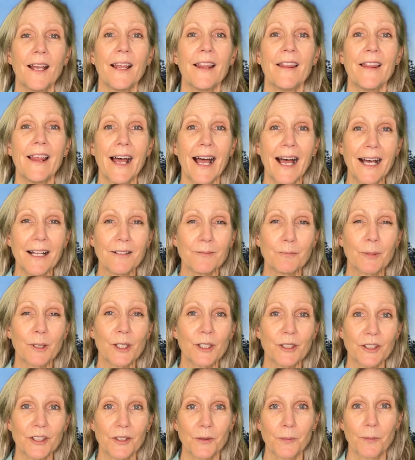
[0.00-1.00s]
That
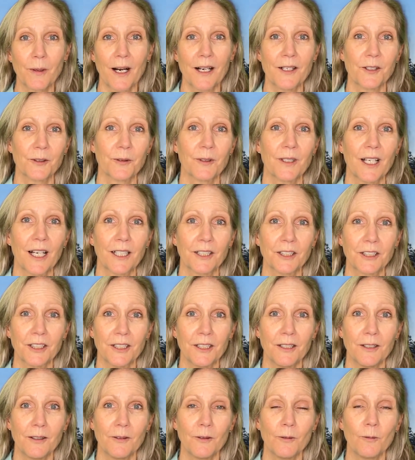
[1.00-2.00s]
purchase price
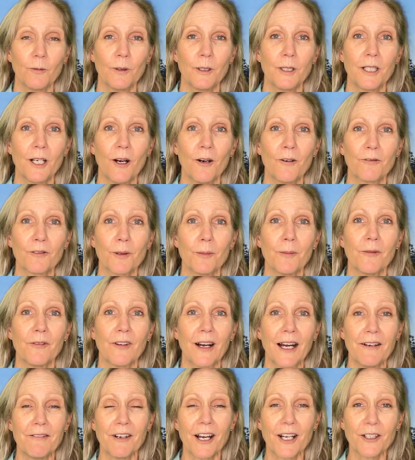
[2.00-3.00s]
reduction would go from
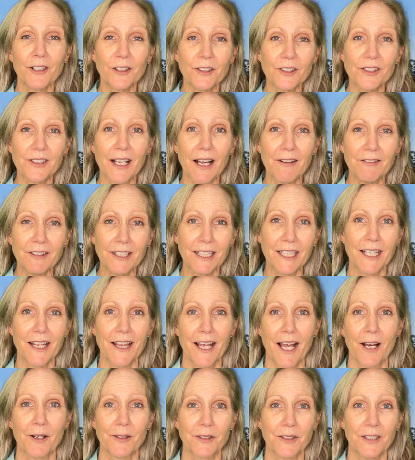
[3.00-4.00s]
five hundred seventy
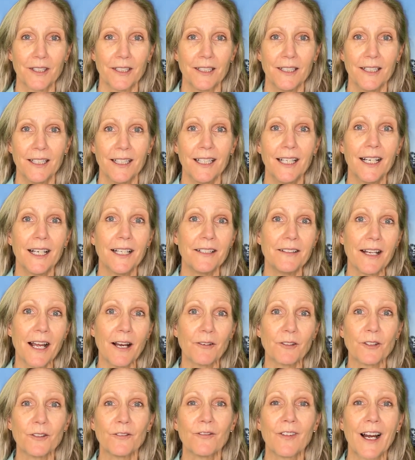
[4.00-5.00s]
thousand dollars
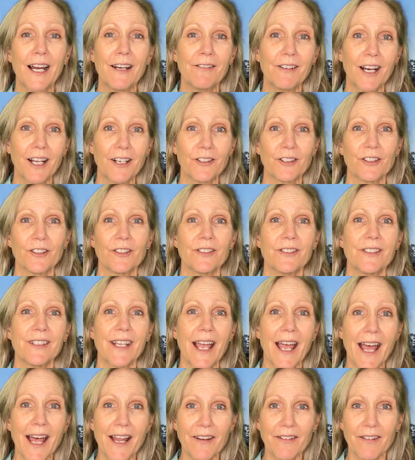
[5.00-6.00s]
down to five hundred
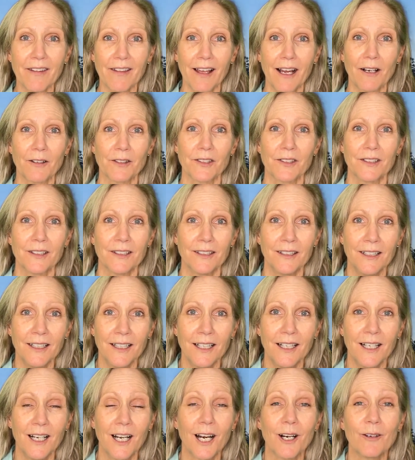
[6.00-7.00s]
ten thousand dollars,
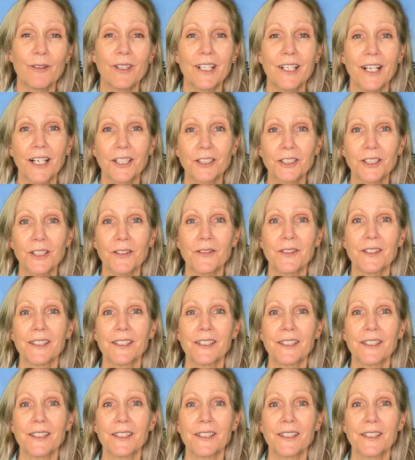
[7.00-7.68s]
a reduction of